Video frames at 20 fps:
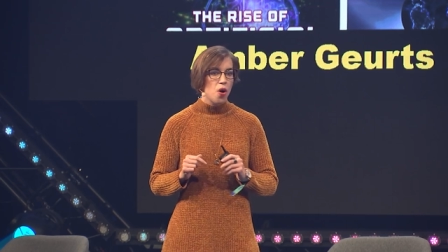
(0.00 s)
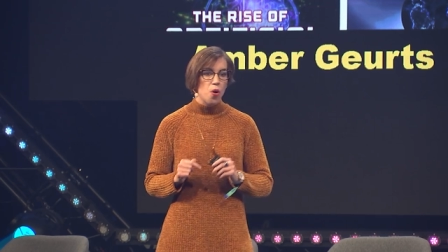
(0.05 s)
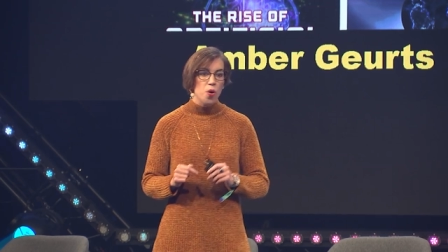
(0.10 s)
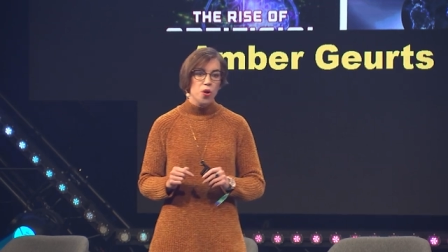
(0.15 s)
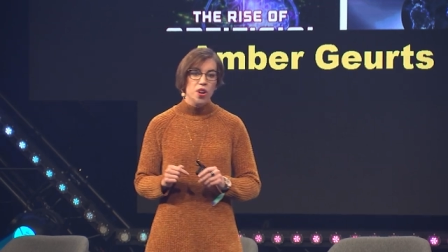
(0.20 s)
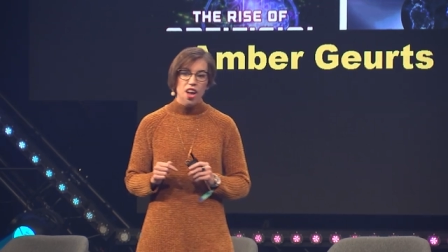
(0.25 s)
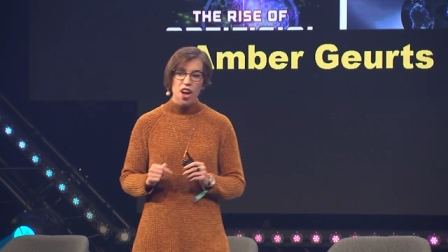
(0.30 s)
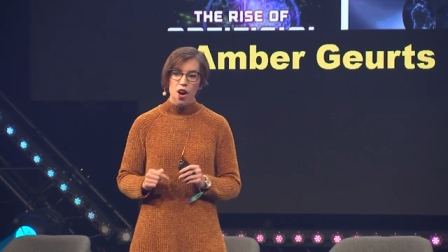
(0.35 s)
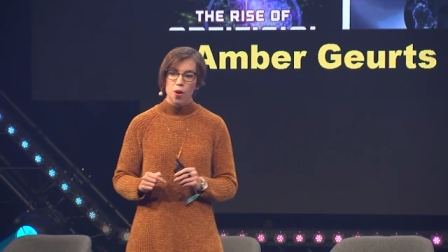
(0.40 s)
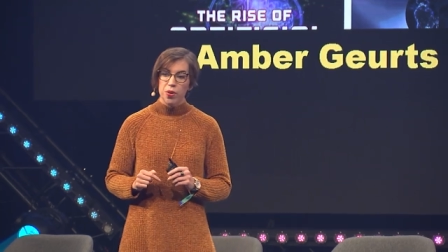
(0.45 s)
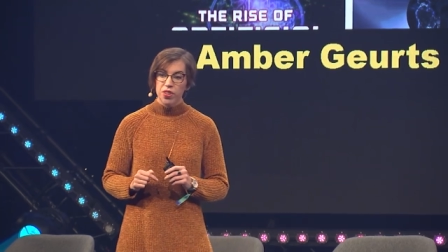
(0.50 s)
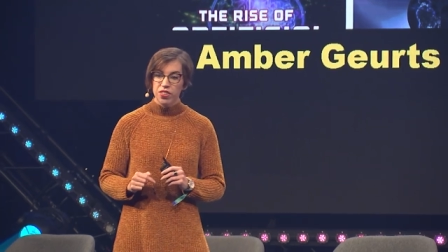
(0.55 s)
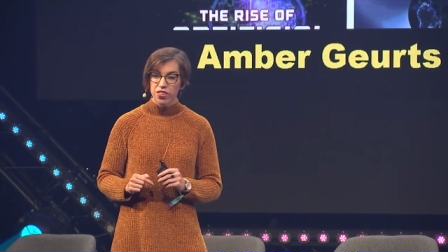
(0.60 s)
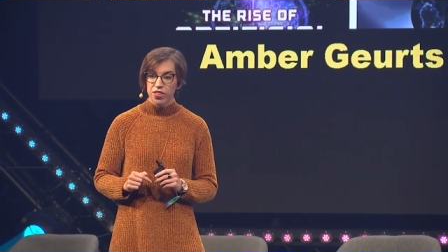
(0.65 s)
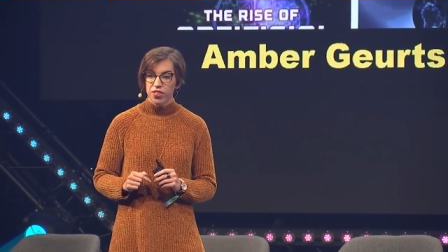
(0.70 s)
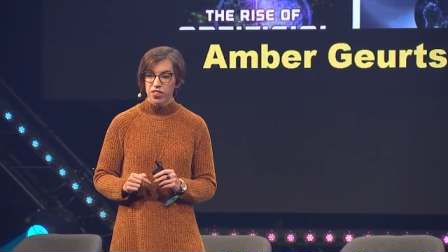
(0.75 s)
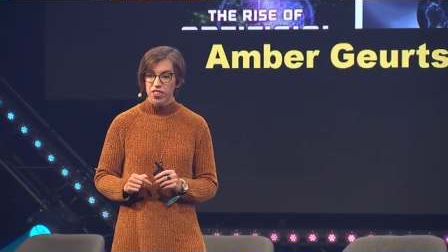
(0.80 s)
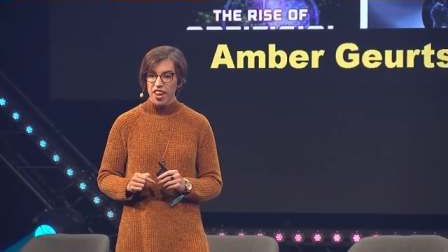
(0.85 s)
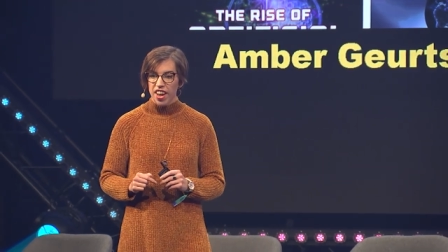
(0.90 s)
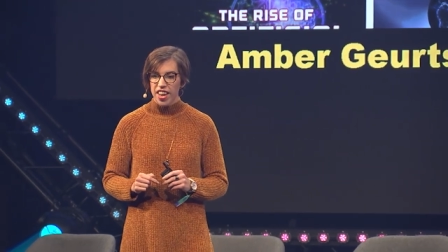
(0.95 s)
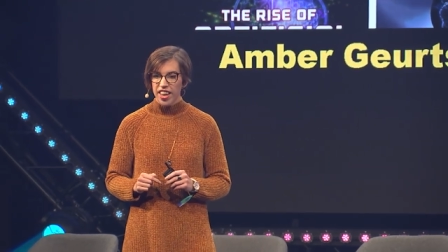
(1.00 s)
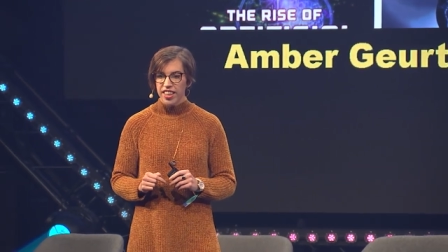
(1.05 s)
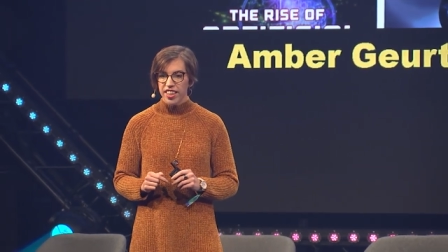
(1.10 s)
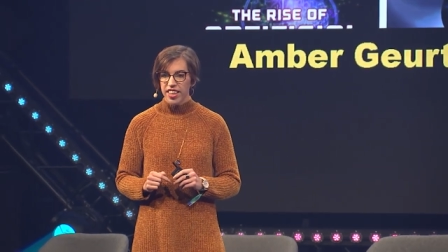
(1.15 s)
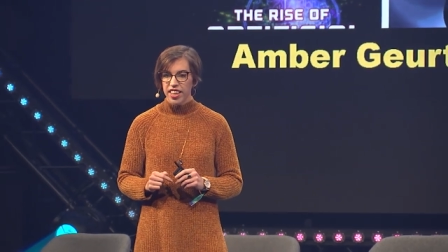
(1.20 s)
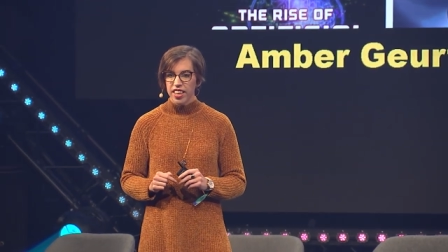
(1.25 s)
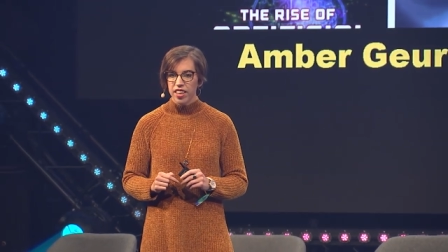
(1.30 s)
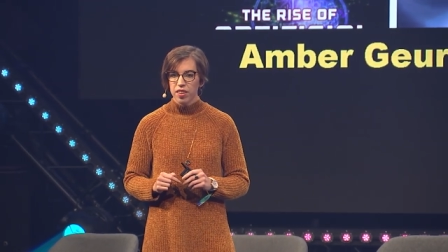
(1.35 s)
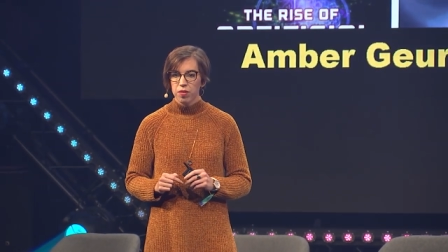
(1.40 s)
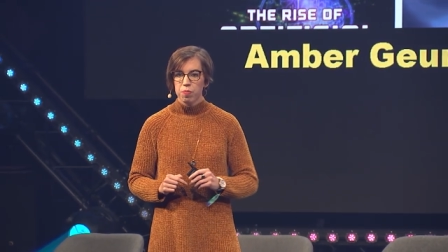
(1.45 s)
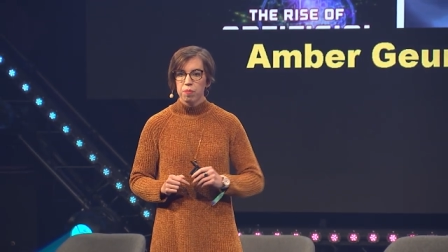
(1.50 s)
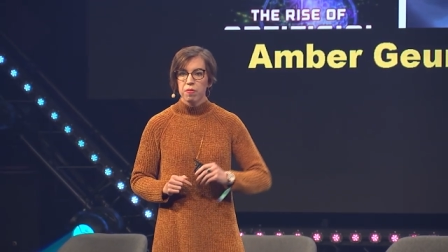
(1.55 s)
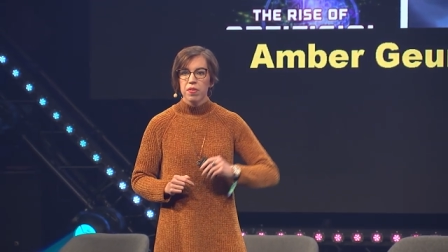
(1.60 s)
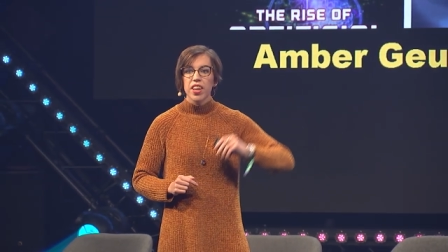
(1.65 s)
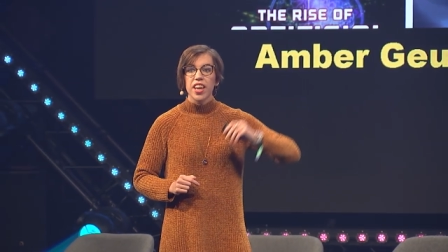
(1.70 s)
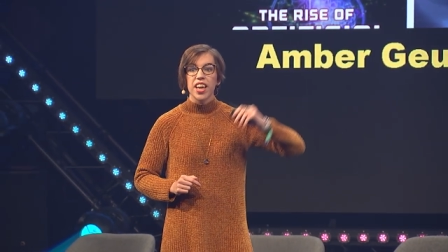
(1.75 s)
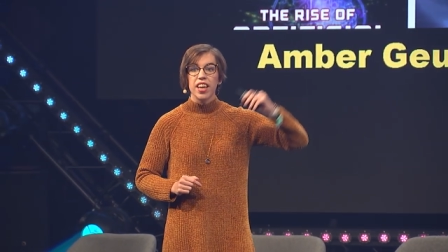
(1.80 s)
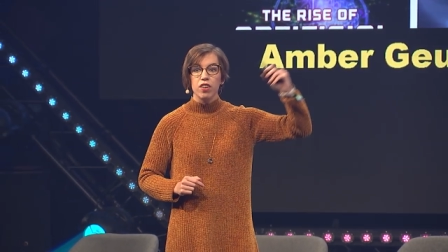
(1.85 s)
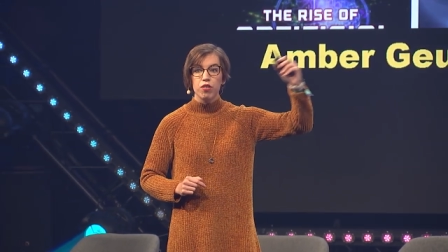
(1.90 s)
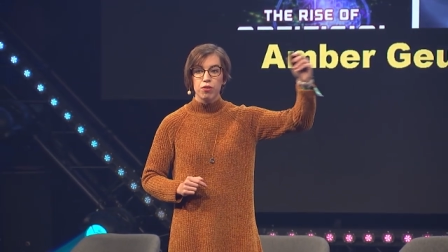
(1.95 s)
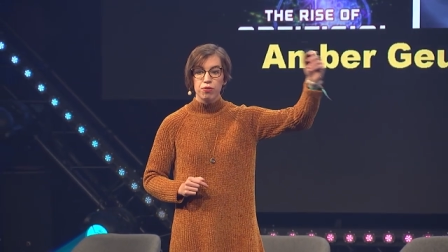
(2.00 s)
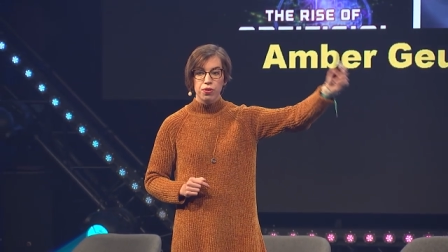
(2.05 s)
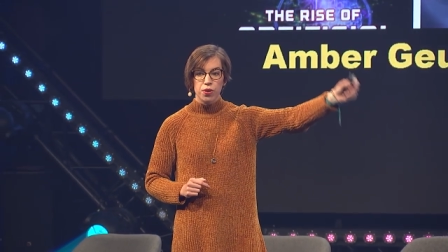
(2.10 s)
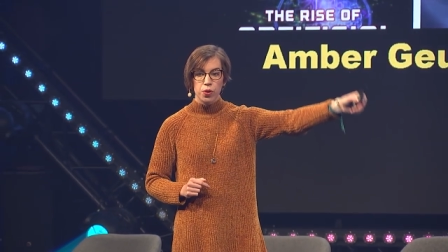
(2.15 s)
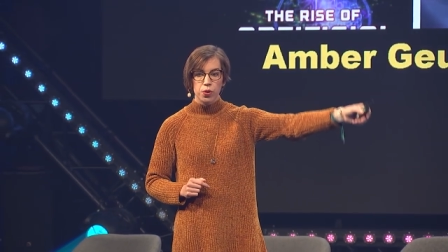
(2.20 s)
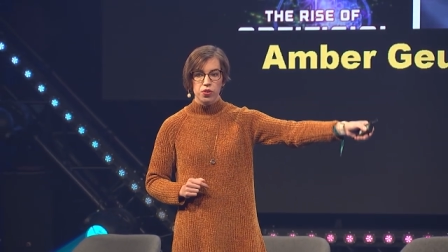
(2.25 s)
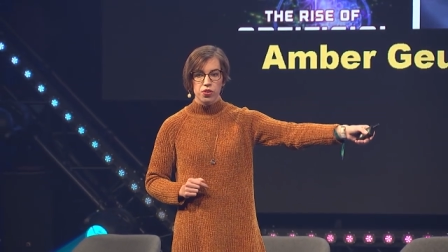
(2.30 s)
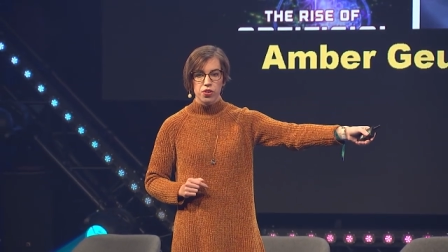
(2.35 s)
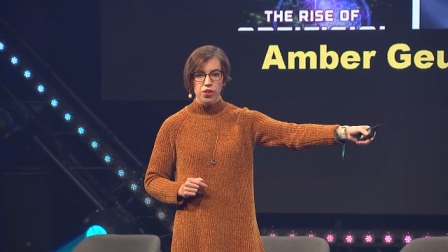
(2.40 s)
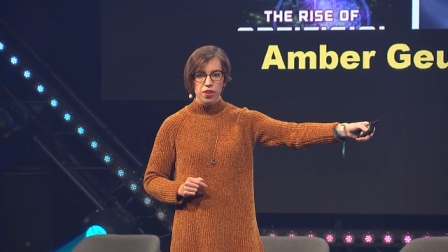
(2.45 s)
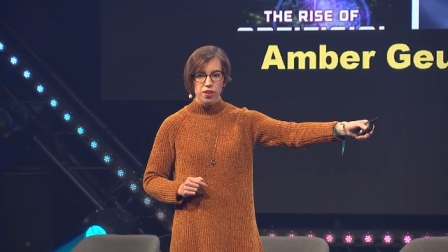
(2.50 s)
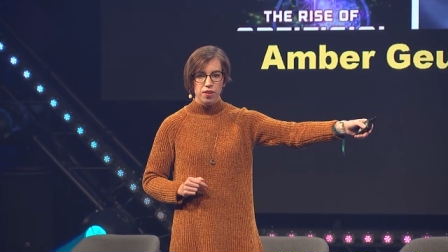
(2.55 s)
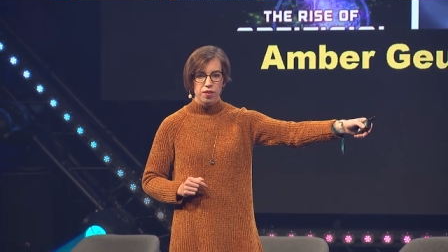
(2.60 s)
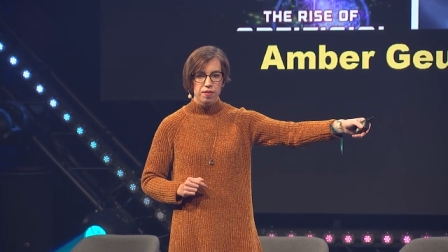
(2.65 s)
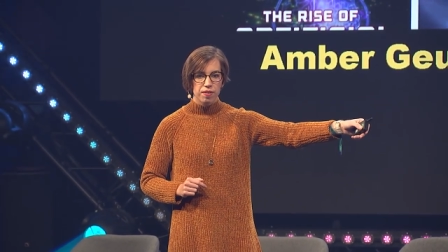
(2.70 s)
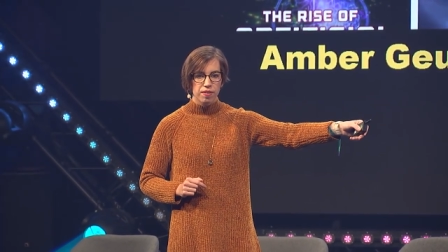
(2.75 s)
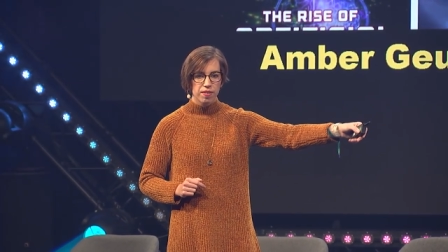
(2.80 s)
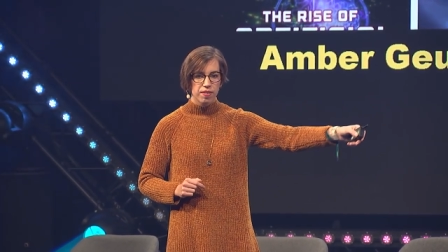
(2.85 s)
on our society in the future.